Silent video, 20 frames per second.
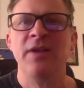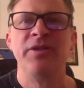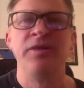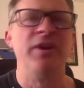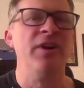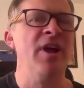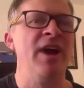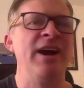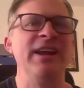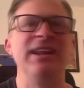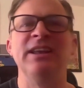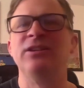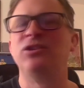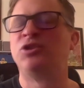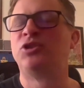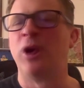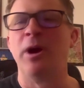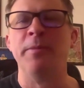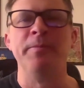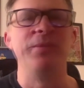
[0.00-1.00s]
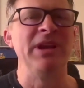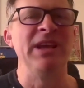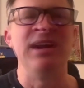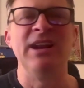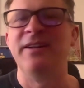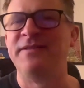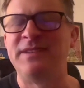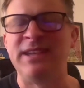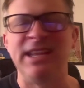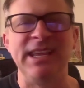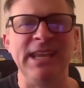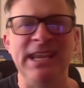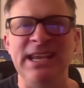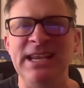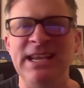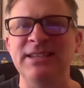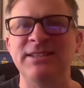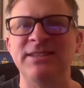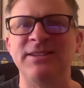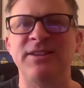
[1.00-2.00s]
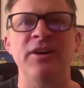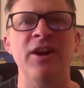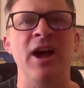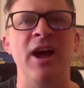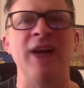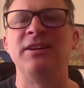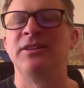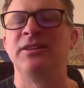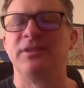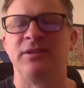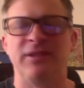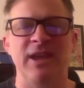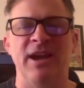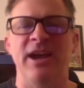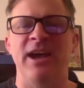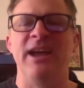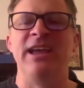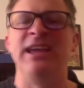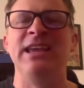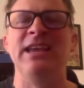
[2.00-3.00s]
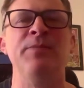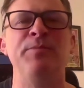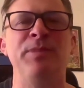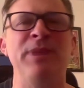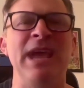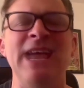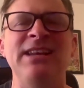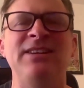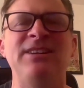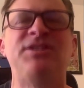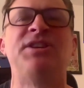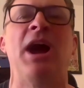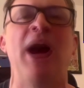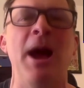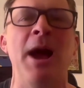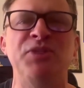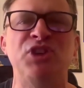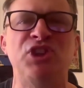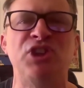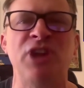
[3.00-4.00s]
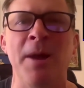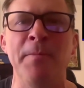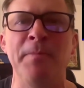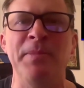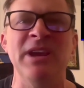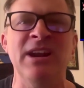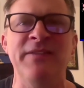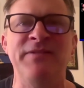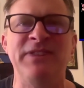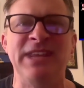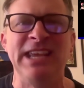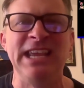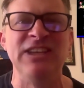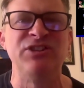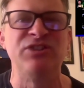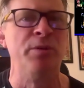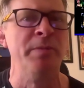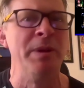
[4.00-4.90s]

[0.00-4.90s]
They're not Trump NFTs. They're not the NBA Top Shop NFTs.